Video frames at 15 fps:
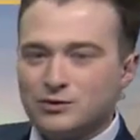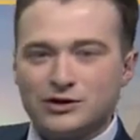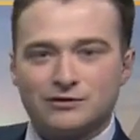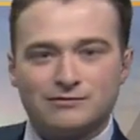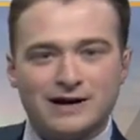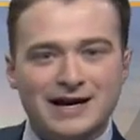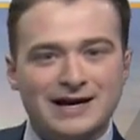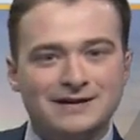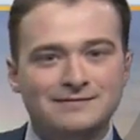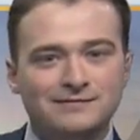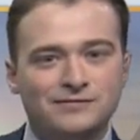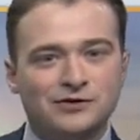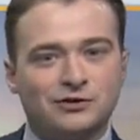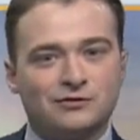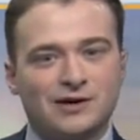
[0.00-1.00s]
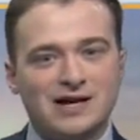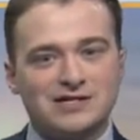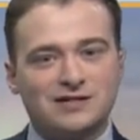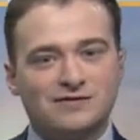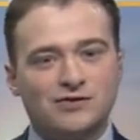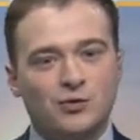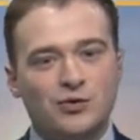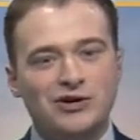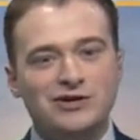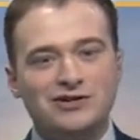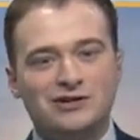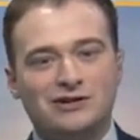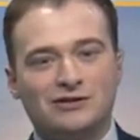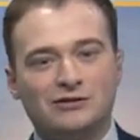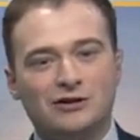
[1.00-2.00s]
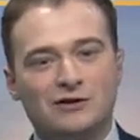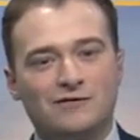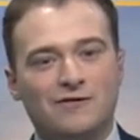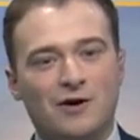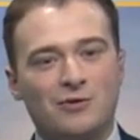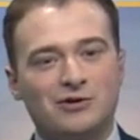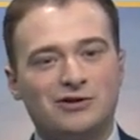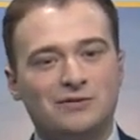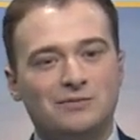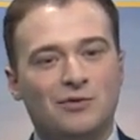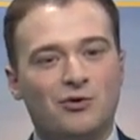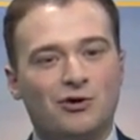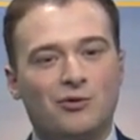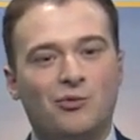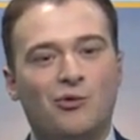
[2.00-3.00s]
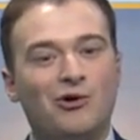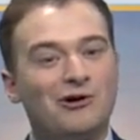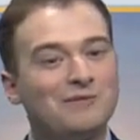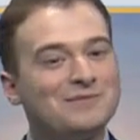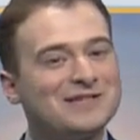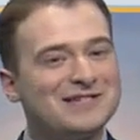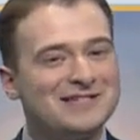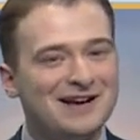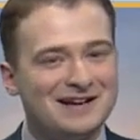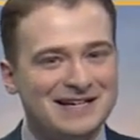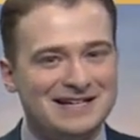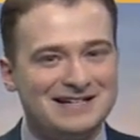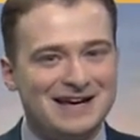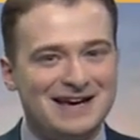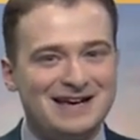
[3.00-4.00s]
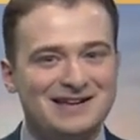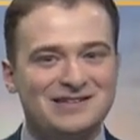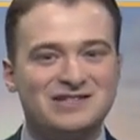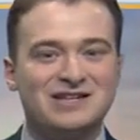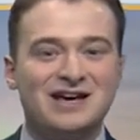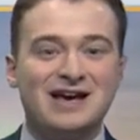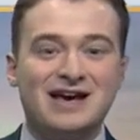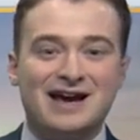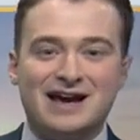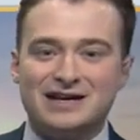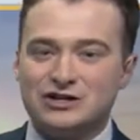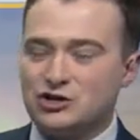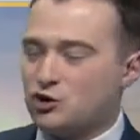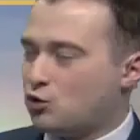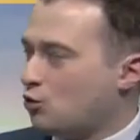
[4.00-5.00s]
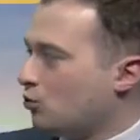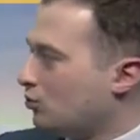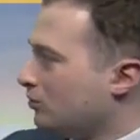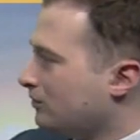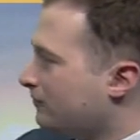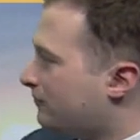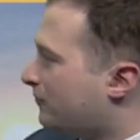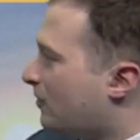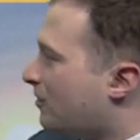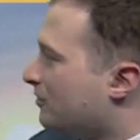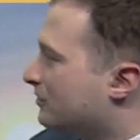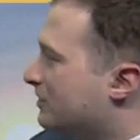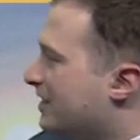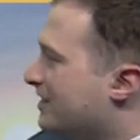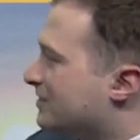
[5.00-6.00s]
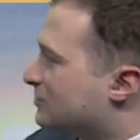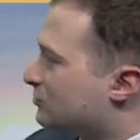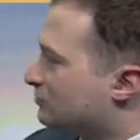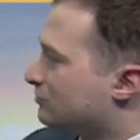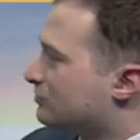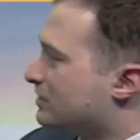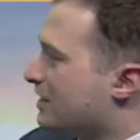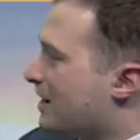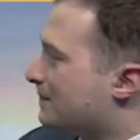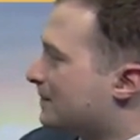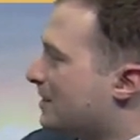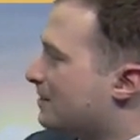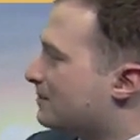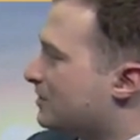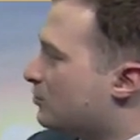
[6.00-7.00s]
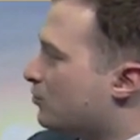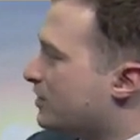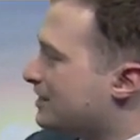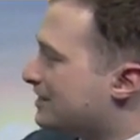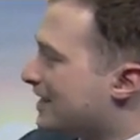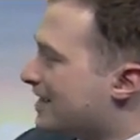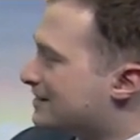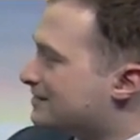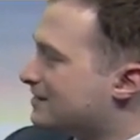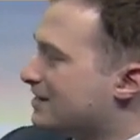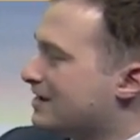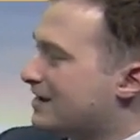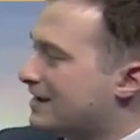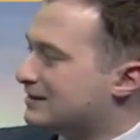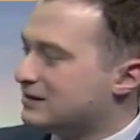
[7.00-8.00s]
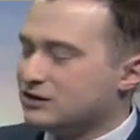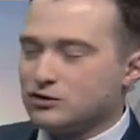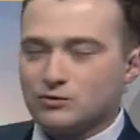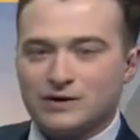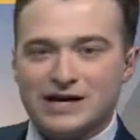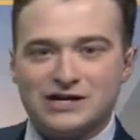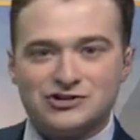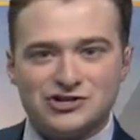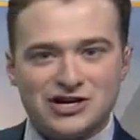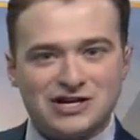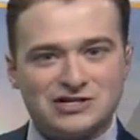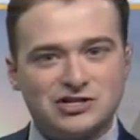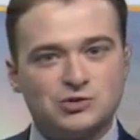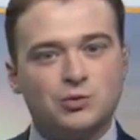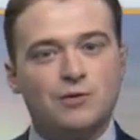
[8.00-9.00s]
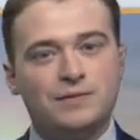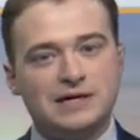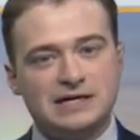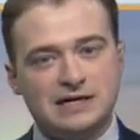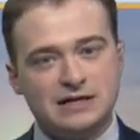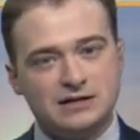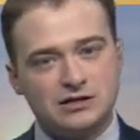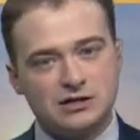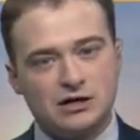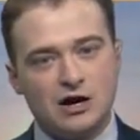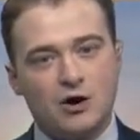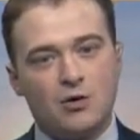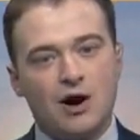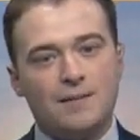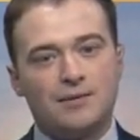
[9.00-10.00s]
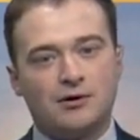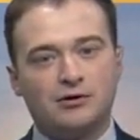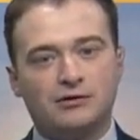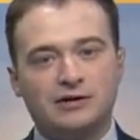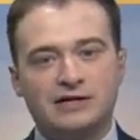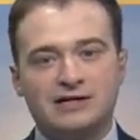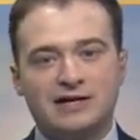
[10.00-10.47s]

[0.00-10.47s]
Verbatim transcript: with rain for the rest of the week. You can look forward to more warm, sunny days and cool fall nights through the upcoming weekend. And then the rain chances will begin to go up early